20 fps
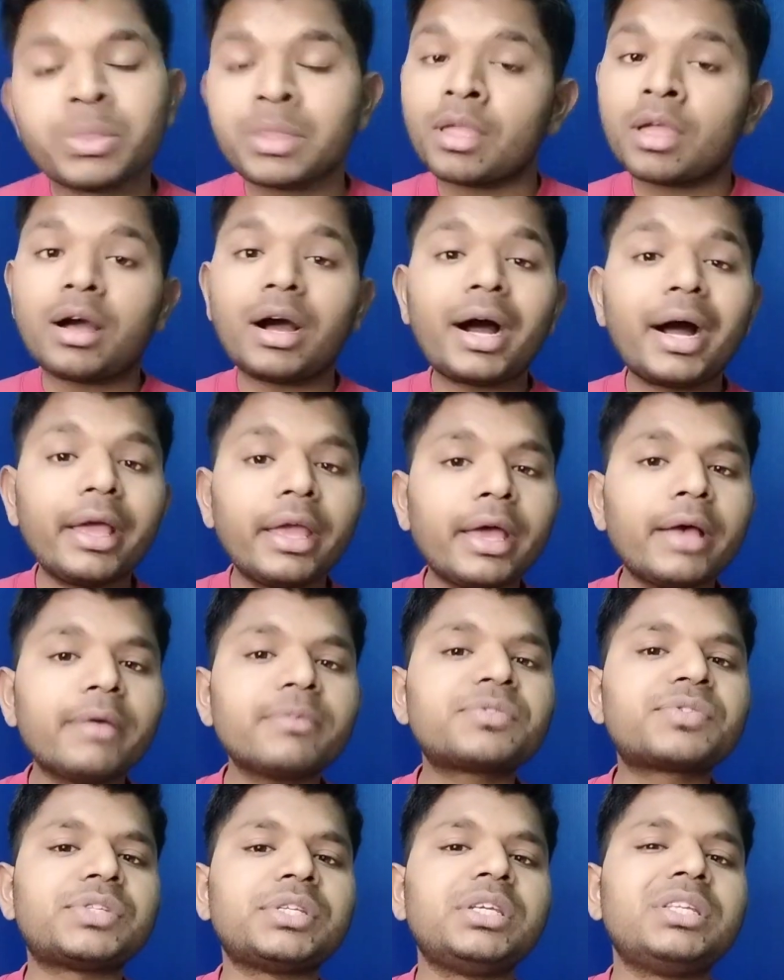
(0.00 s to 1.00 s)
I have
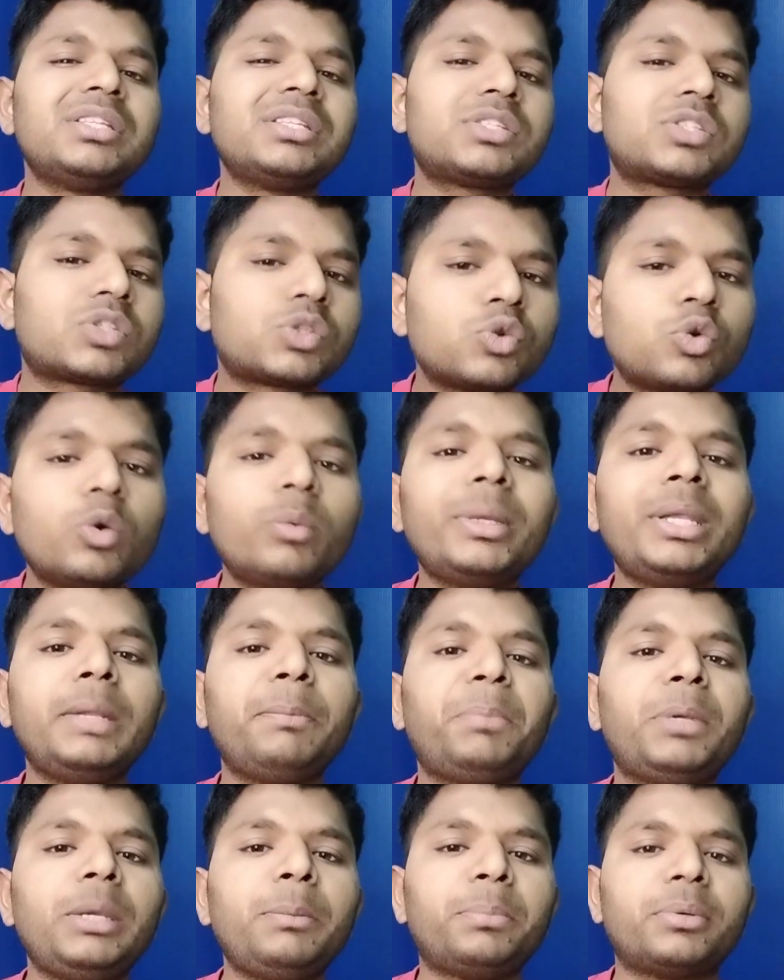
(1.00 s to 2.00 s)
seen so many
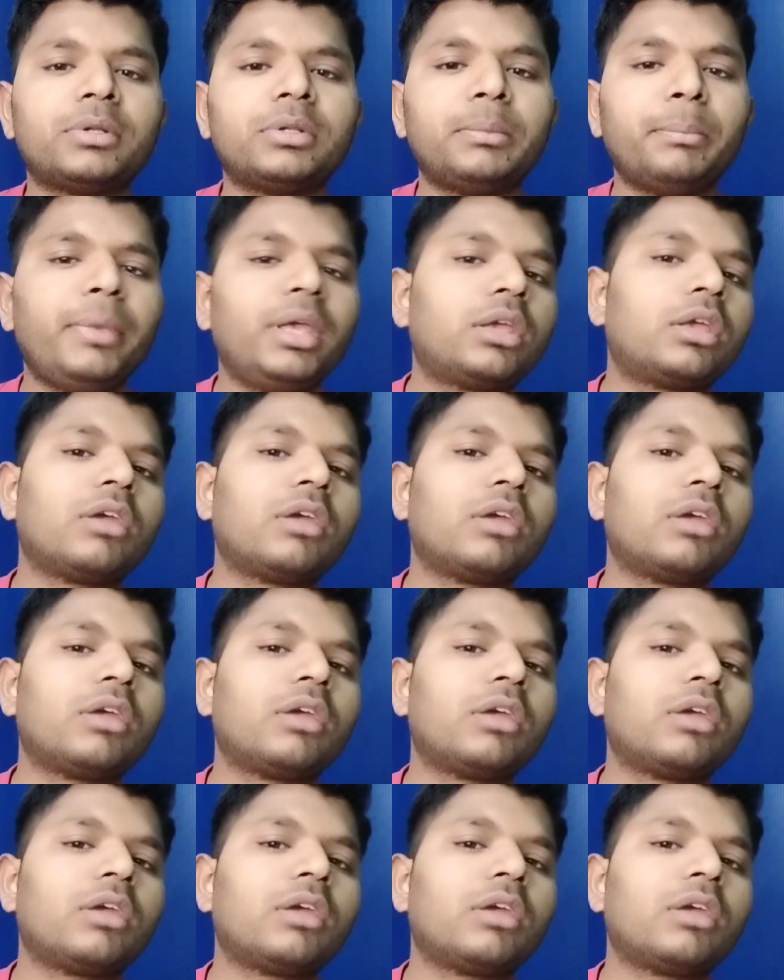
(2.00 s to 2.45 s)
people making